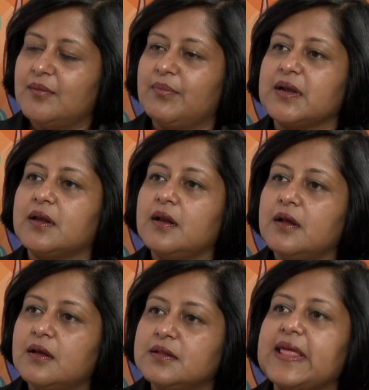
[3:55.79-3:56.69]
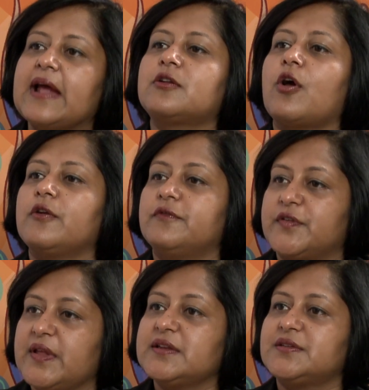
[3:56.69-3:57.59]
But that
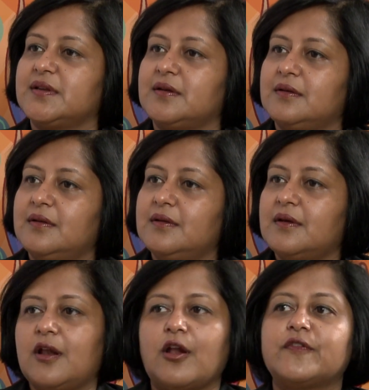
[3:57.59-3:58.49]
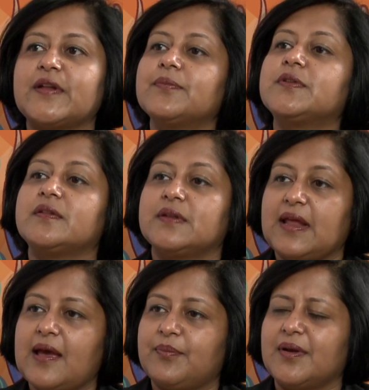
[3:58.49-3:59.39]
conversation a lot of times doesn't
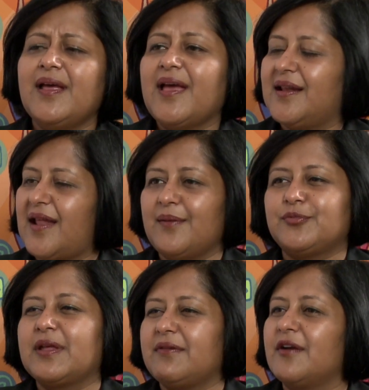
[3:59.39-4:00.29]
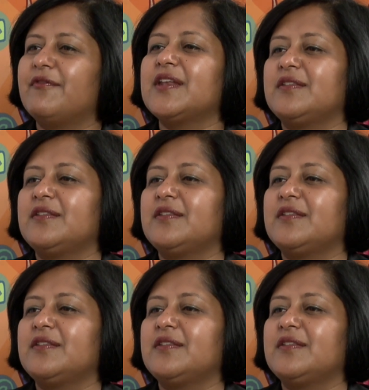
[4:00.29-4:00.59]
happen. And I'm giving a very